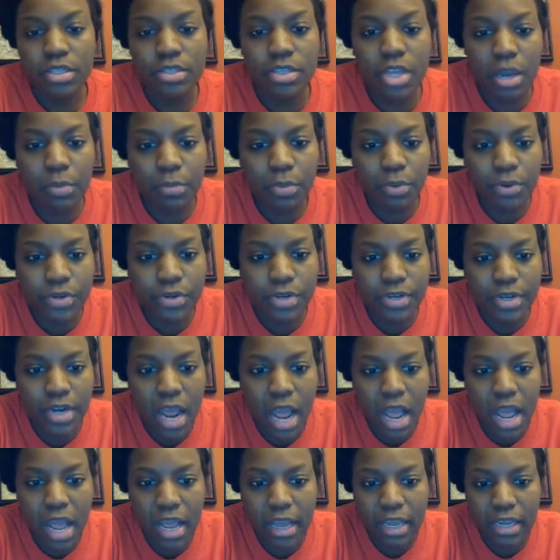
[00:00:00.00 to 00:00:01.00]
Number
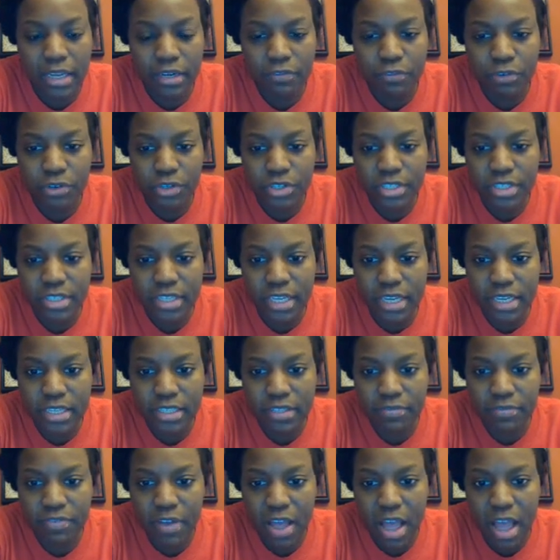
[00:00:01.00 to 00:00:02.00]
9 for
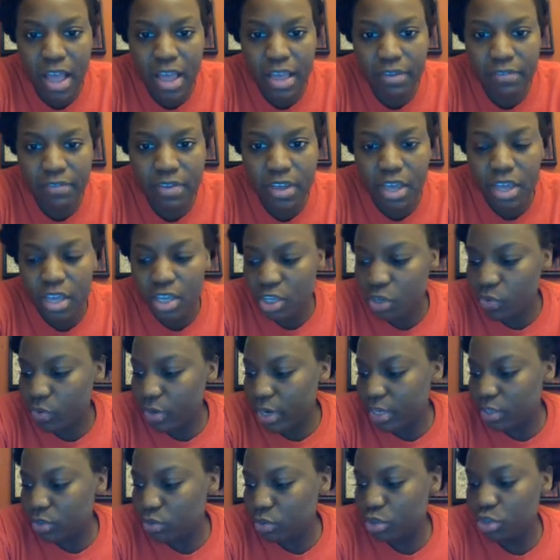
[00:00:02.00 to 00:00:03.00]
6-5, your
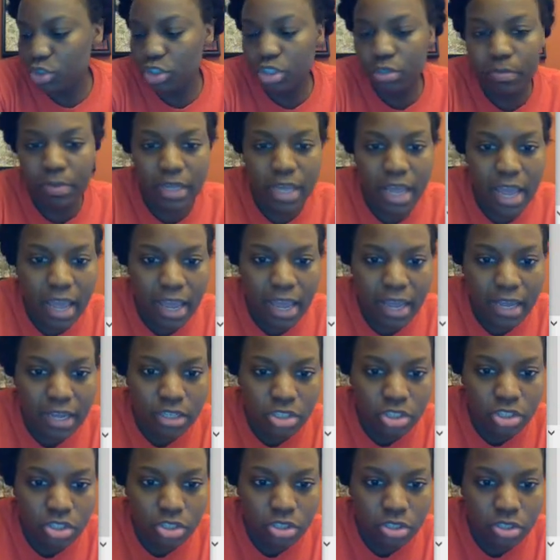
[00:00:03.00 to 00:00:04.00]
answer should be
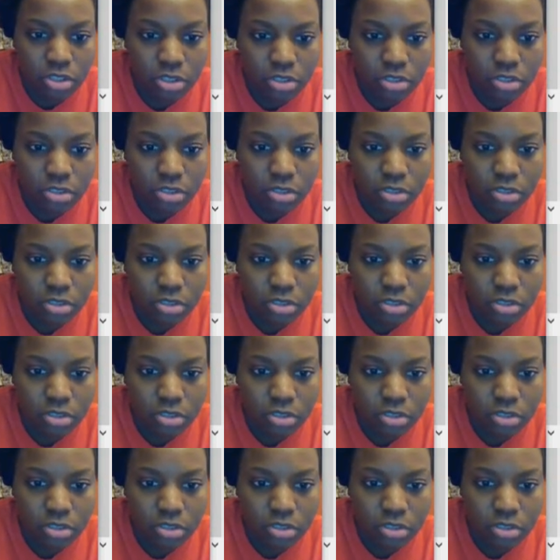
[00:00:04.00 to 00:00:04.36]
H.